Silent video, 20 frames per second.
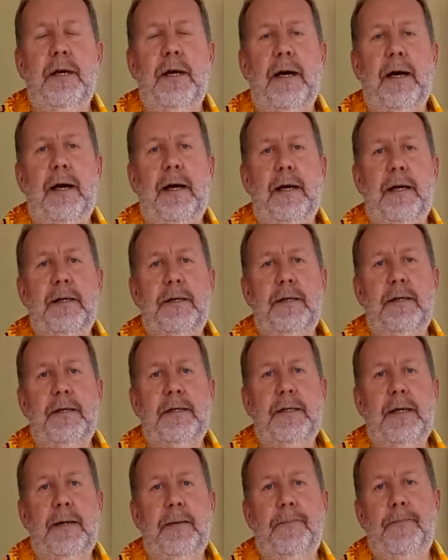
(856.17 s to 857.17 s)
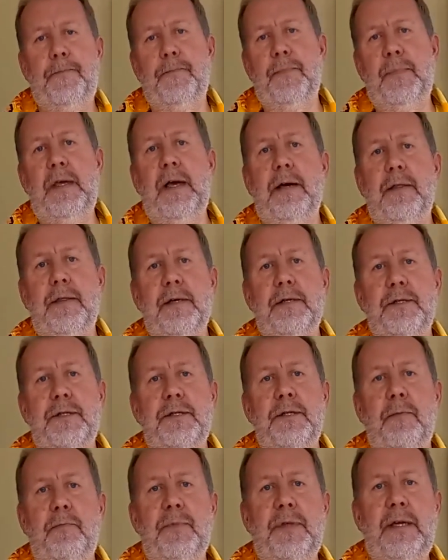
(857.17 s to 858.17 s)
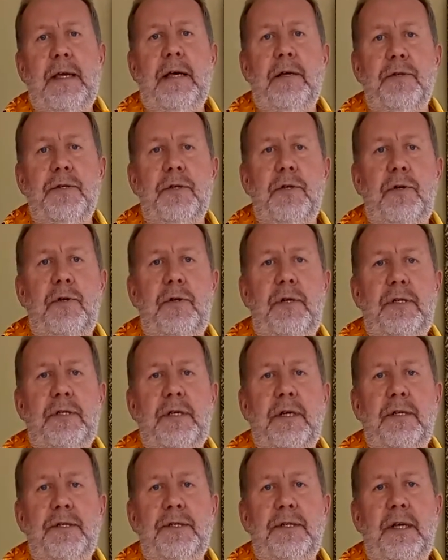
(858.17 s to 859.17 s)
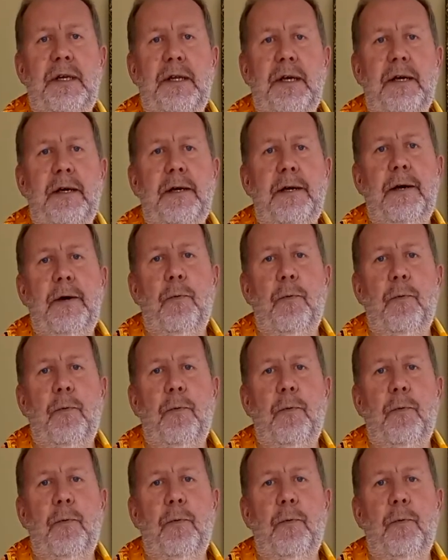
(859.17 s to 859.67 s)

and yeah, that's something else that you need to consider,